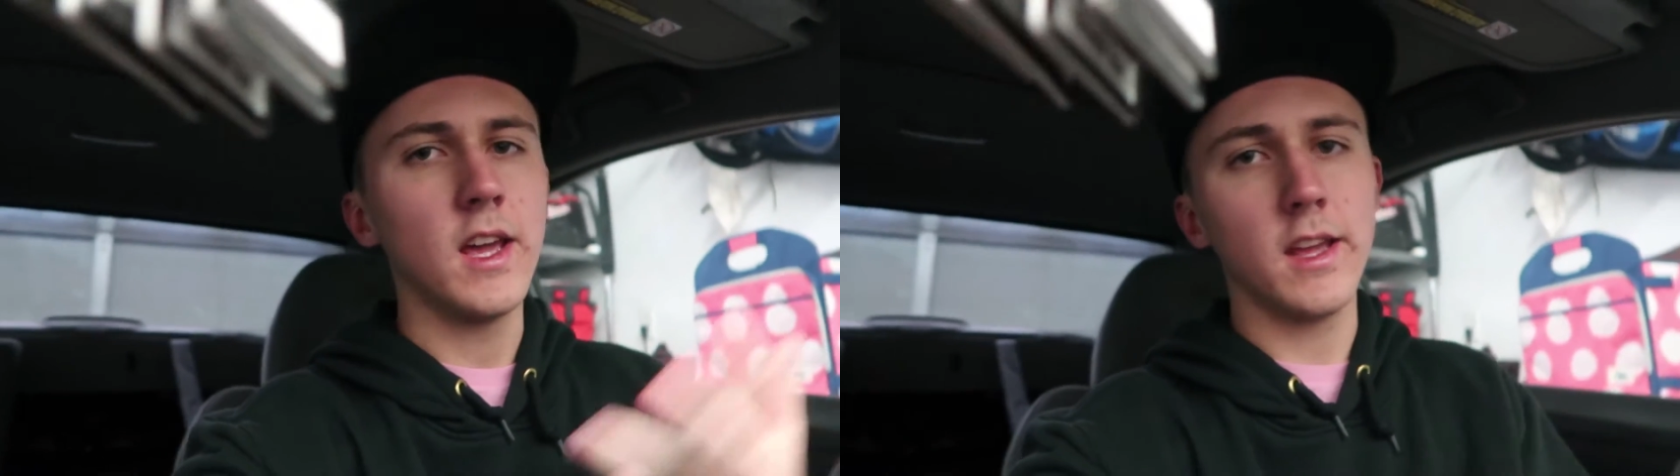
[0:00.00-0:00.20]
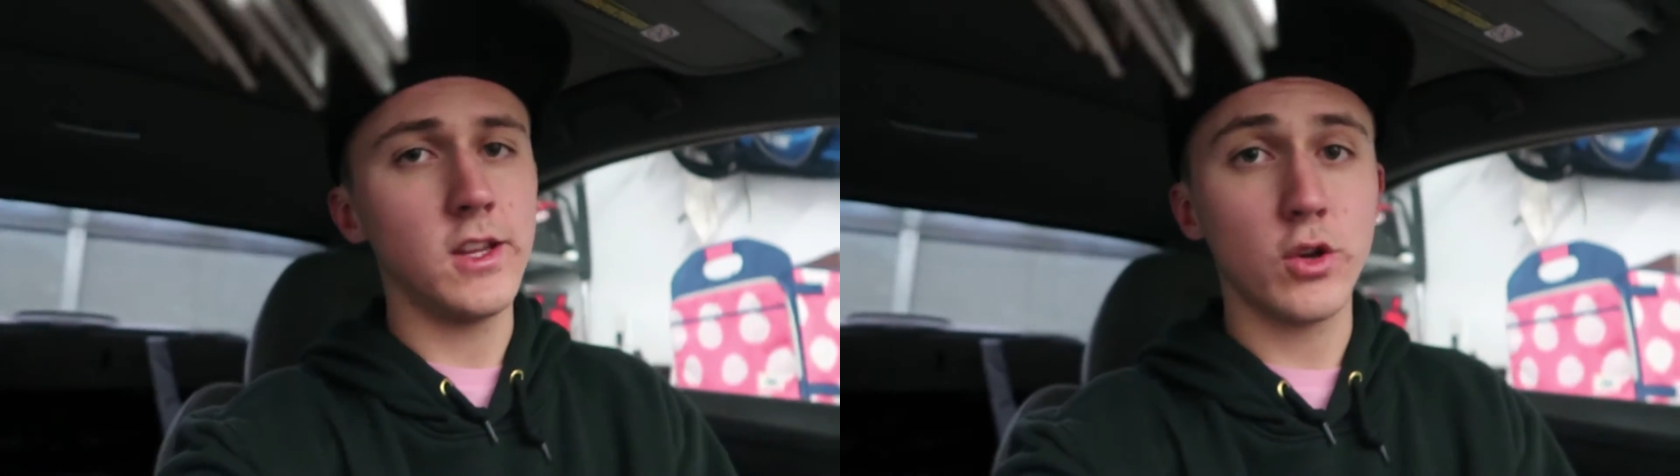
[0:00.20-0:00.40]

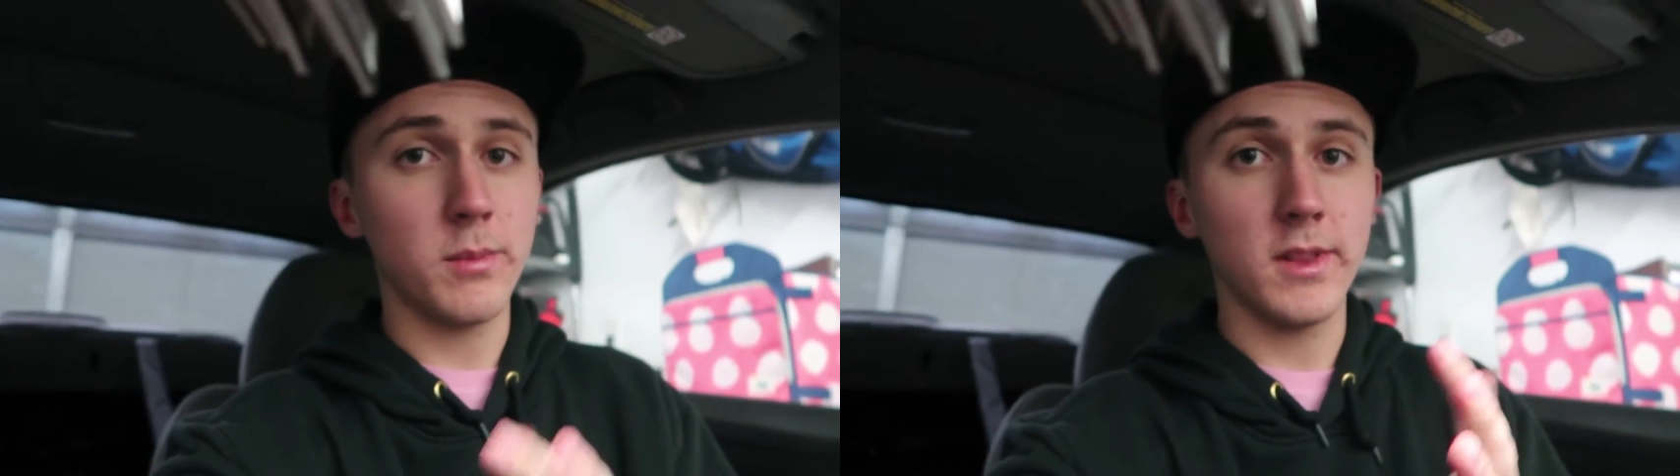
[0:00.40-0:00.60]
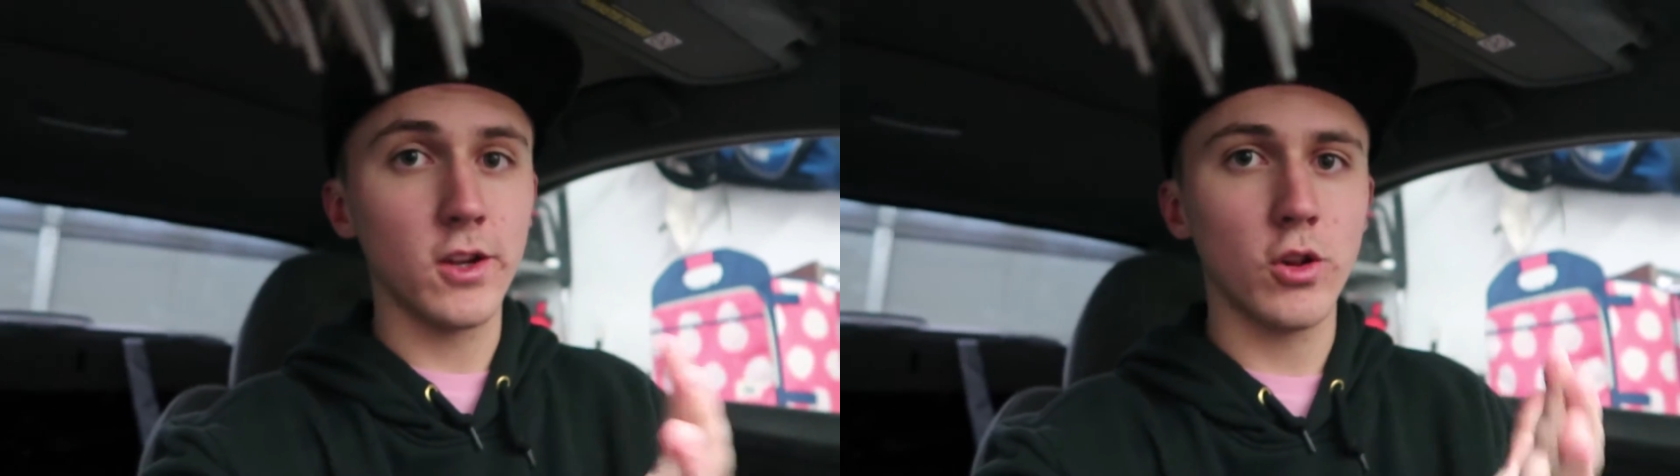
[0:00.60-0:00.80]
and you
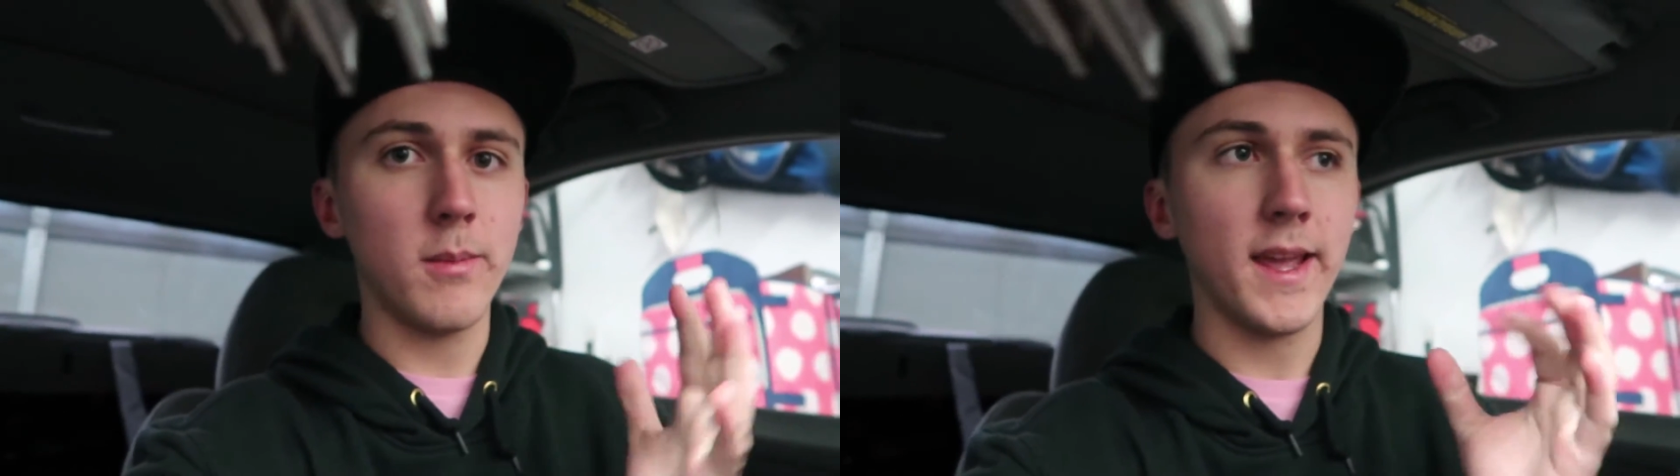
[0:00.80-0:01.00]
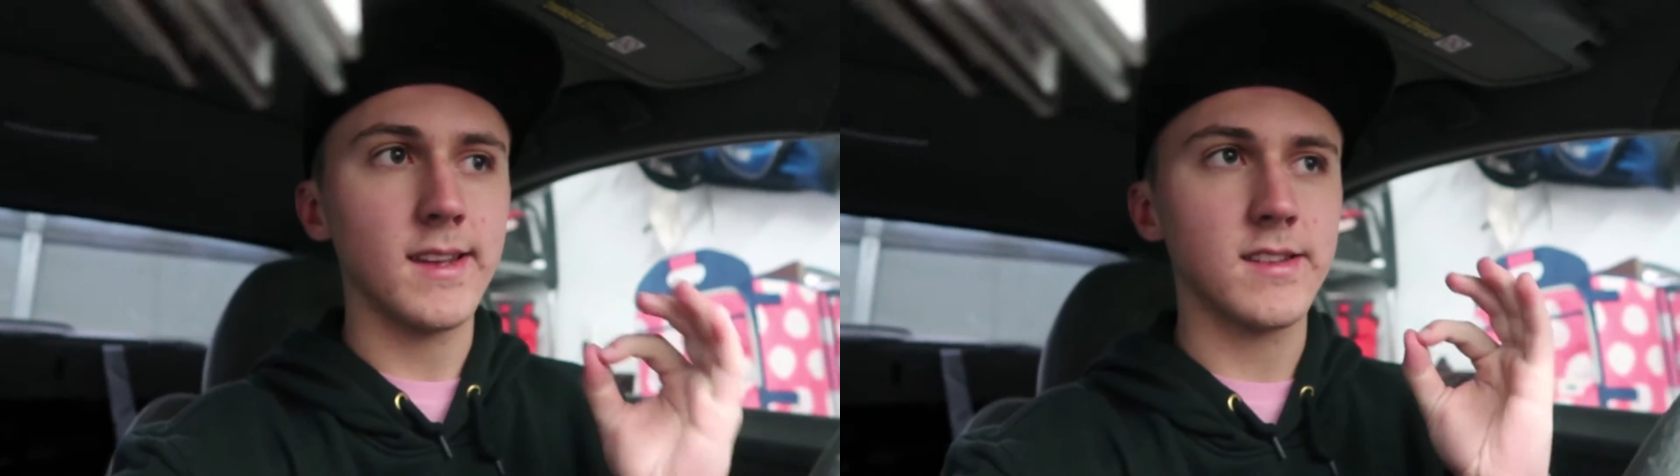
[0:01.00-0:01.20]
can
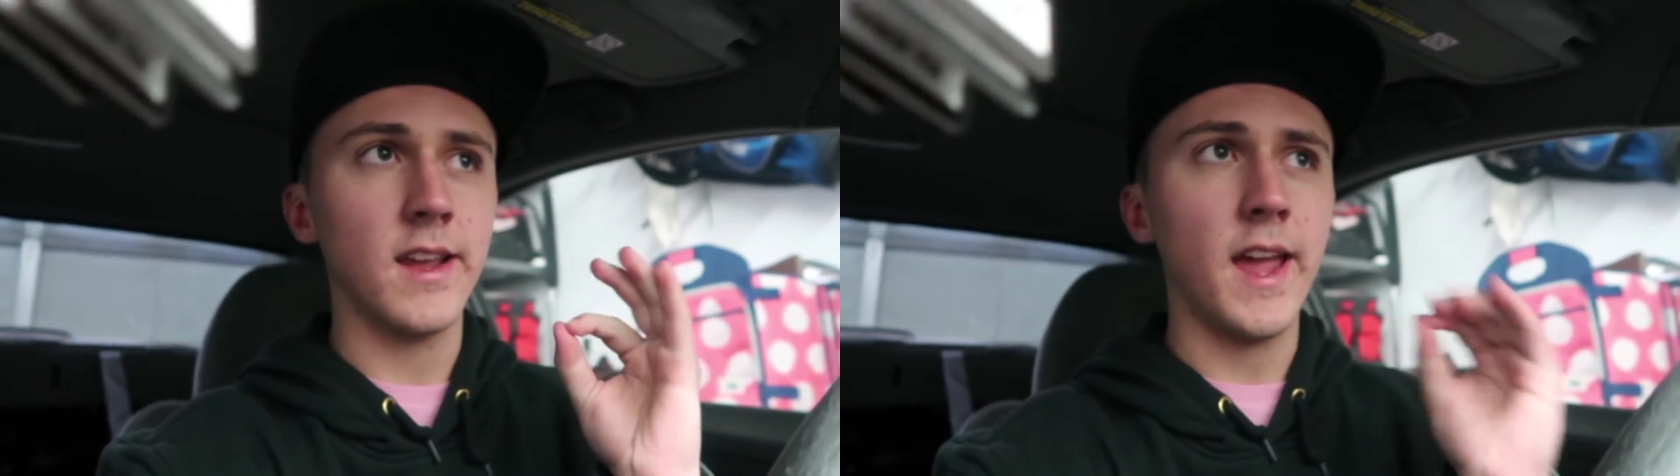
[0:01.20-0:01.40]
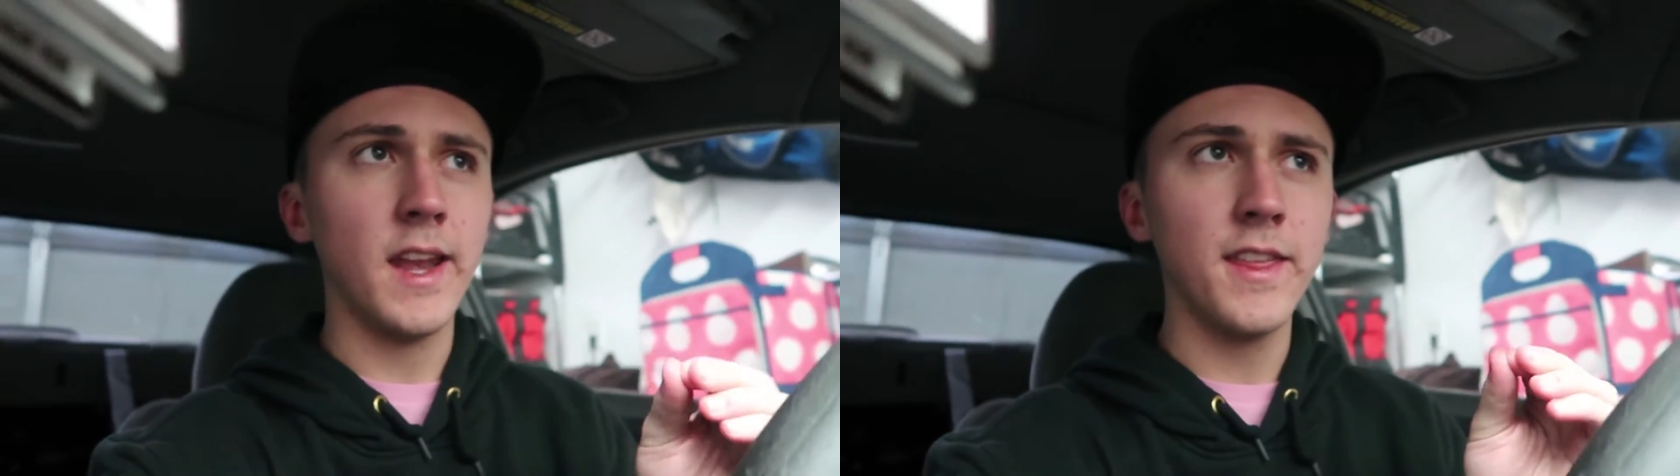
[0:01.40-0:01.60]
literally make it
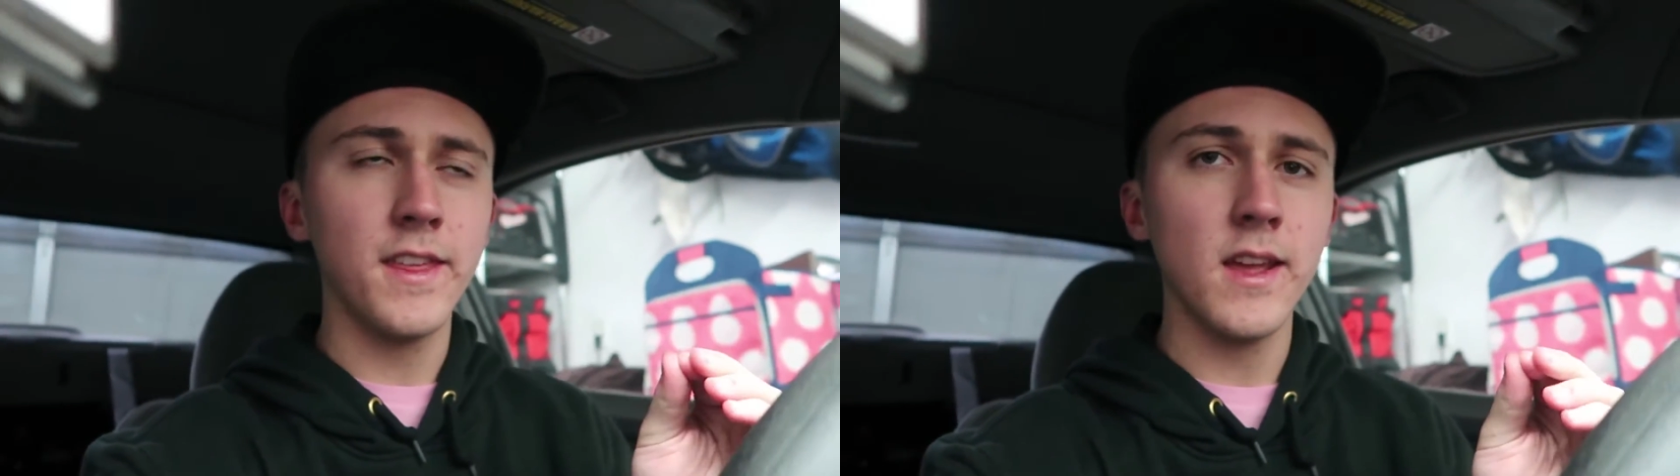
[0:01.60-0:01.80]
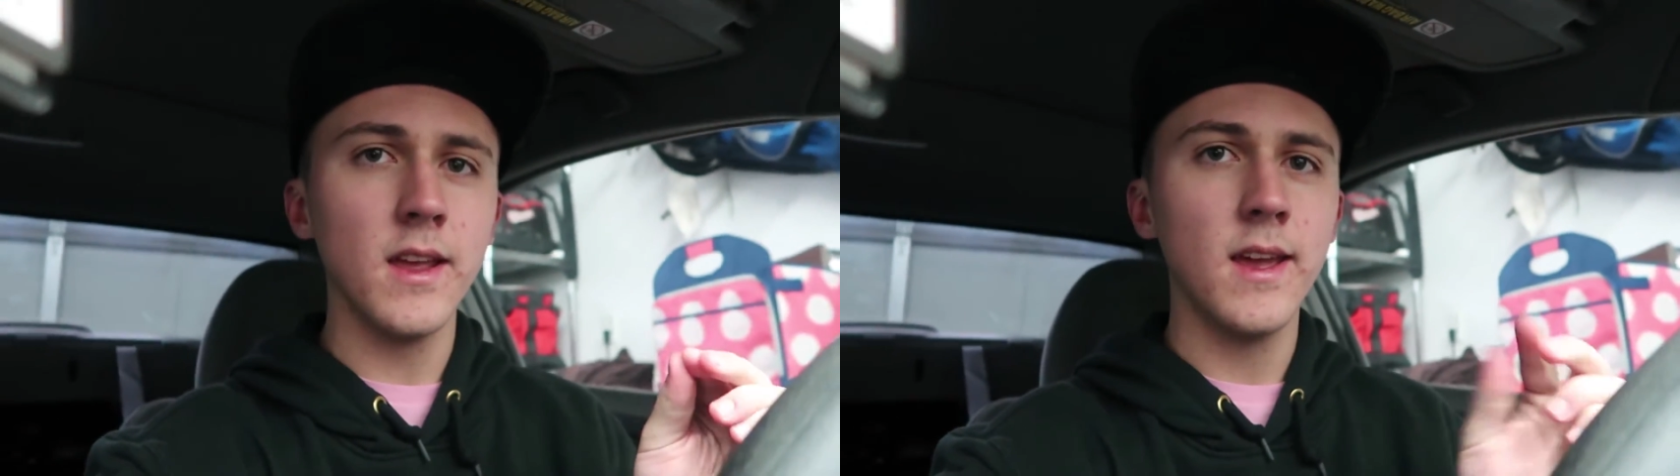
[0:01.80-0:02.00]
say
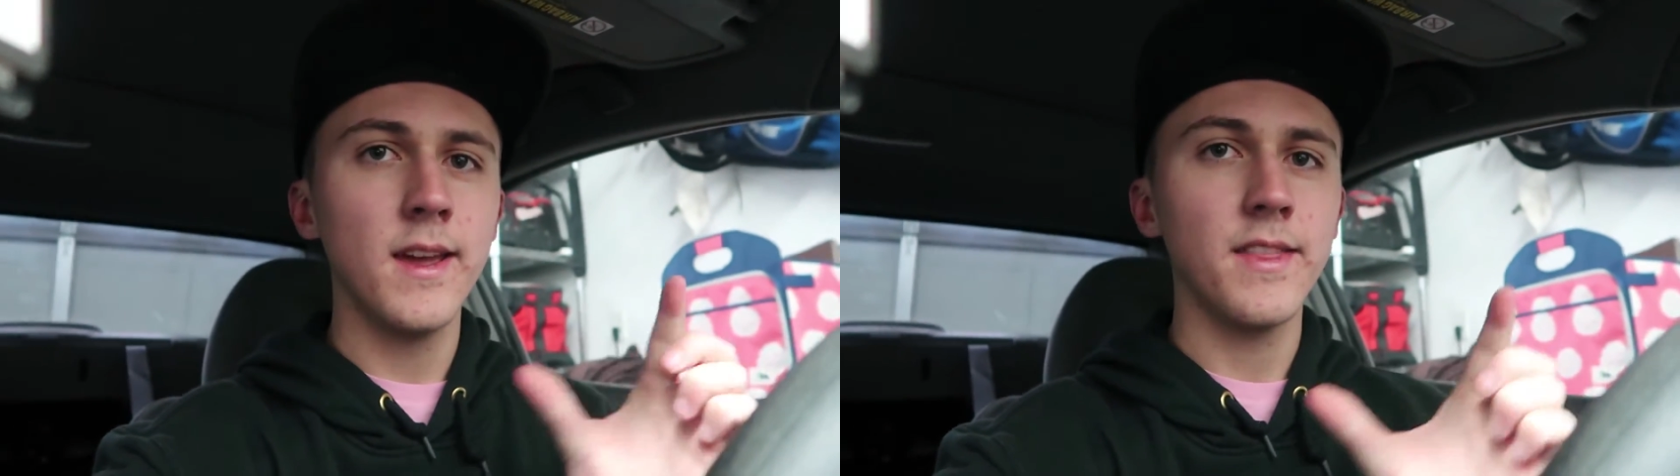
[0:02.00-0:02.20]
anything